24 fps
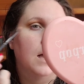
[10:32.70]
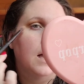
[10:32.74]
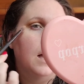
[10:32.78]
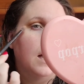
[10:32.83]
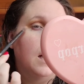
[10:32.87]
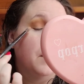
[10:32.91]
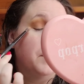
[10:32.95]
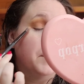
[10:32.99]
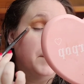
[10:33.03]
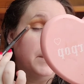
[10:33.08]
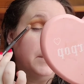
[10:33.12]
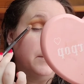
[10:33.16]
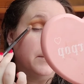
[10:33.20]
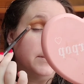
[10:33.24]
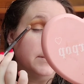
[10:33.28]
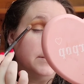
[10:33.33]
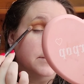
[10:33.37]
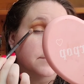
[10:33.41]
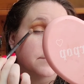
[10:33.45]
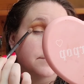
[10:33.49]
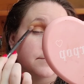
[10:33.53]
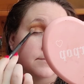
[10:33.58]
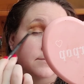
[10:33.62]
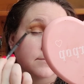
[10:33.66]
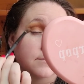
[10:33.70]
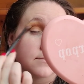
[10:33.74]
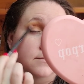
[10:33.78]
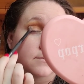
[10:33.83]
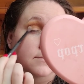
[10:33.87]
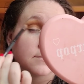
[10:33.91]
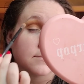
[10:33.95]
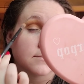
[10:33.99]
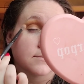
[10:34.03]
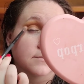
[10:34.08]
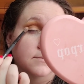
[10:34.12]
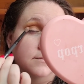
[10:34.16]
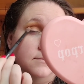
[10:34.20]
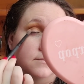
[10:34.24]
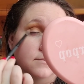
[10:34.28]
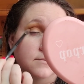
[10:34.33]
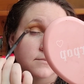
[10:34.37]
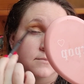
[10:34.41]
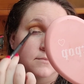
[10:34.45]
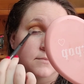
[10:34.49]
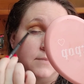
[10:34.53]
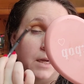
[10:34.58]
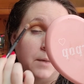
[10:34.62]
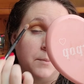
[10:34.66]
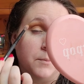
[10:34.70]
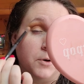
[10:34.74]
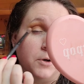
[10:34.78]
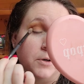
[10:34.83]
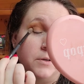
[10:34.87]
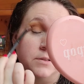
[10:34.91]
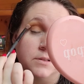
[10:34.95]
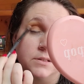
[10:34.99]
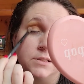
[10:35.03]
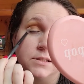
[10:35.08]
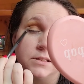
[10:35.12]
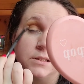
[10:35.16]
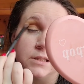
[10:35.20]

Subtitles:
Anyways, not important.